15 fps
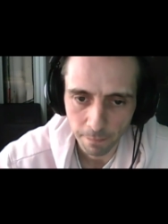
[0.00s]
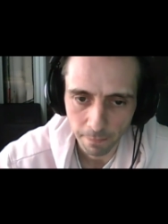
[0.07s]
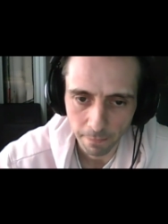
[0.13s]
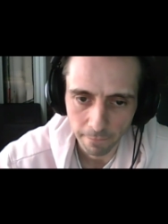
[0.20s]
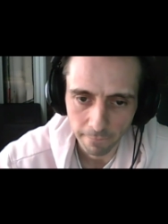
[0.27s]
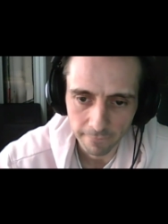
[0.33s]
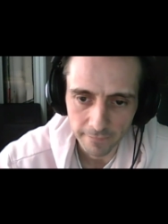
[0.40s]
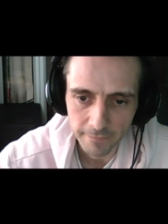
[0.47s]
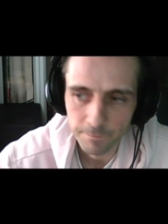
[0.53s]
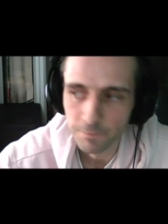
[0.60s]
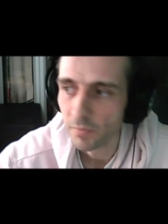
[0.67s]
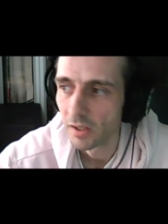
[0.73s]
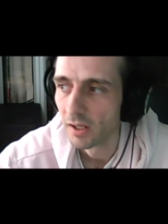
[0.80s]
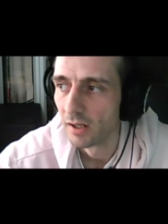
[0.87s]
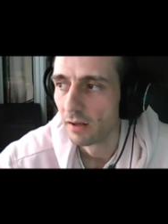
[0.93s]
Okay?
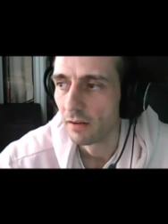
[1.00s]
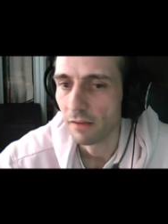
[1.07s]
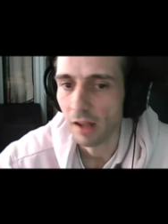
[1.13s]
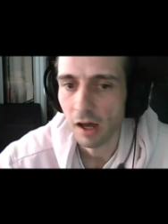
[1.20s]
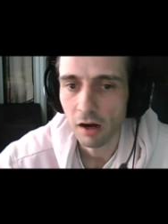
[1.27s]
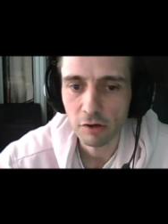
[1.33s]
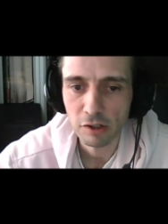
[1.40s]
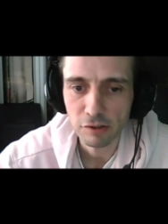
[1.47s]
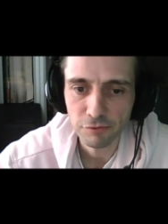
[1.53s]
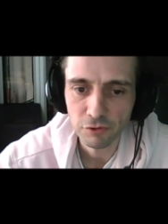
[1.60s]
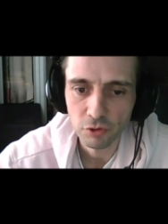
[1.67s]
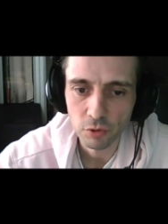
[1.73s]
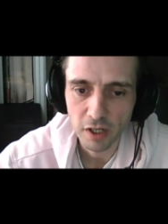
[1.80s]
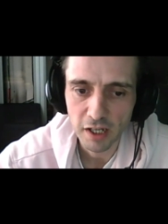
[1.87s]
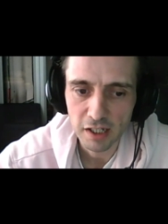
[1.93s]
Now, if
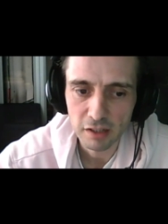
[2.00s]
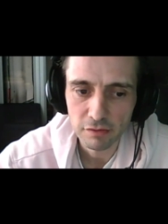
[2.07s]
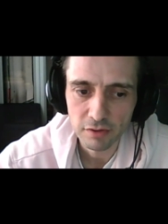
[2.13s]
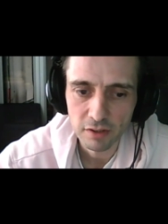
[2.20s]
you have,